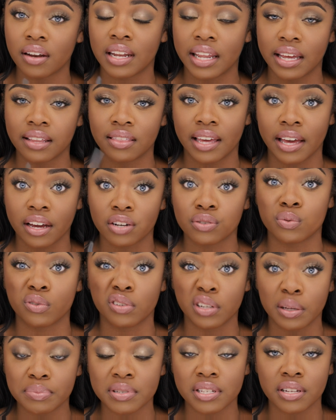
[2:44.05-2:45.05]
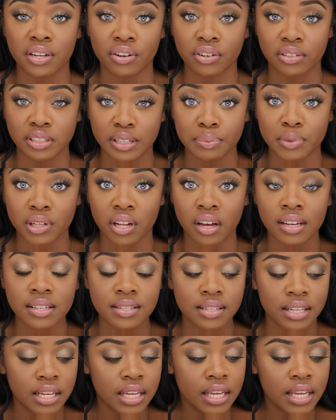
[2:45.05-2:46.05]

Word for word: like the actual lipstick or lip gloss.